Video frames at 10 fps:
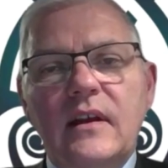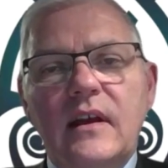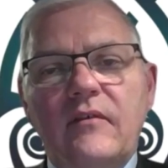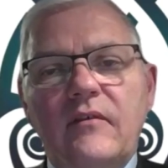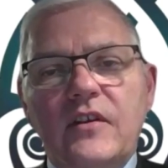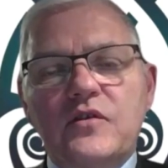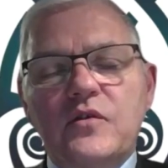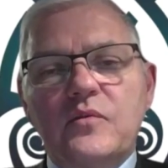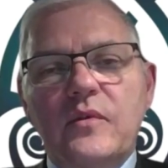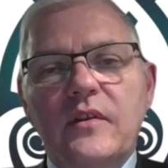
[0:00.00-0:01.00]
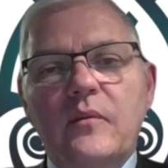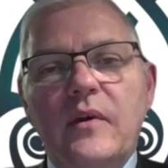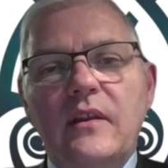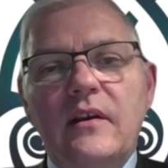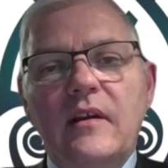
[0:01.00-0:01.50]
have issues with the
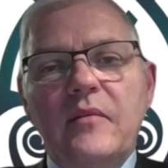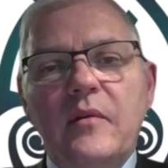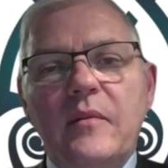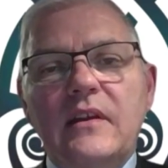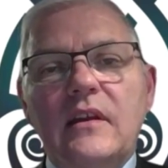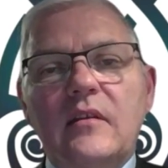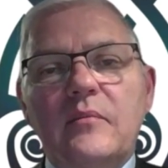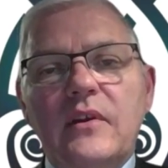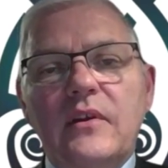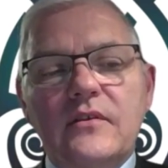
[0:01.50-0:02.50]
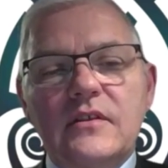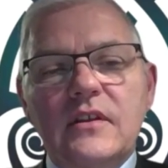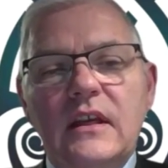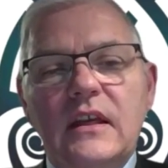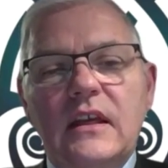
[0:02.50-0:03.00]
way they're implementing it because
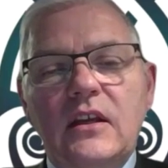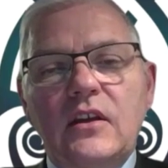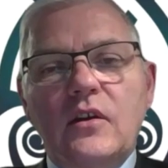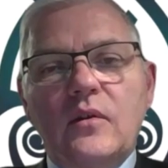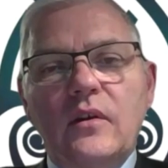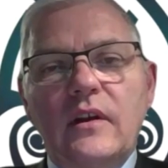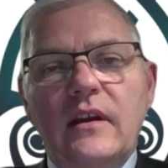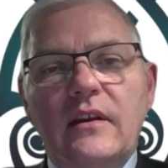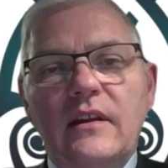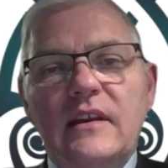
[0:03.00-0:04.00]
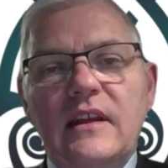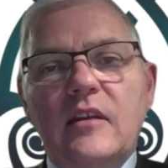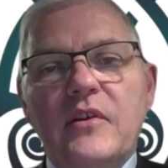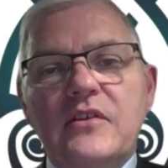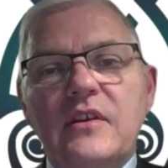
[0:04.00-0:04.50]
not only are they
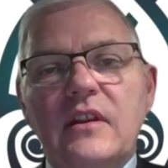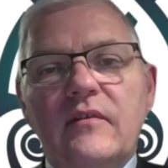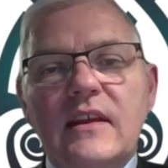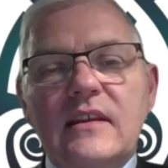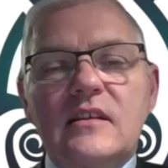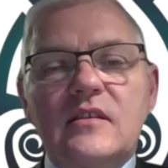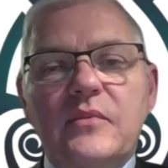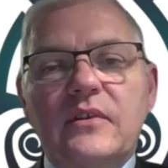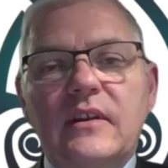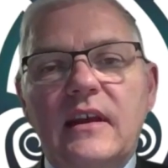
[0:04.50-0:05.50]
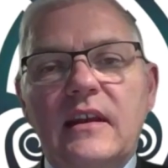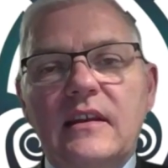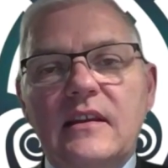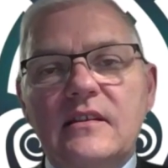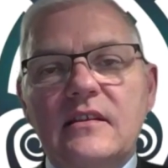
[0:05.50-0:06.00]
decommissioning the vessels, but in that
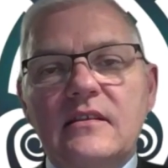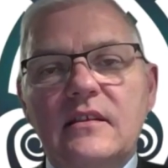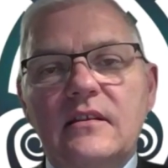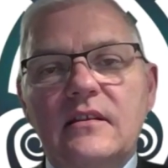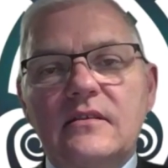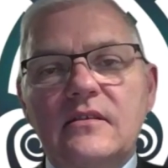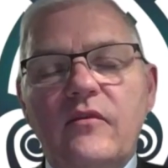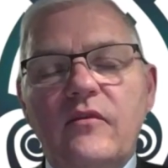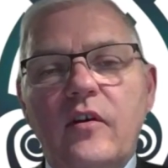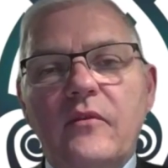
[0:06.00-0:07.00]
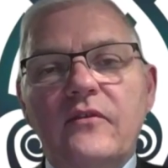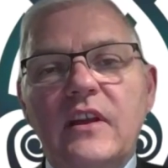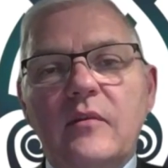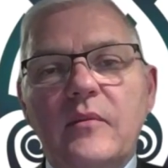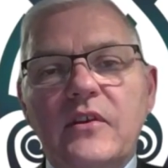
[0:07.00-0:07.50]
instance, there's some form of
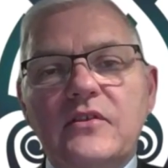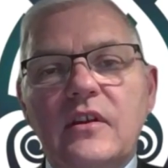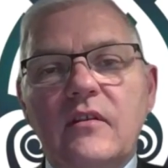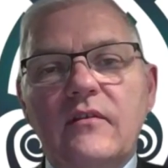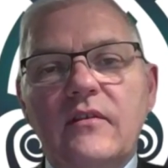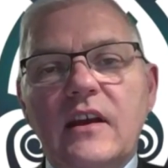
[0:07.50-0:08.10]
decommissioning of the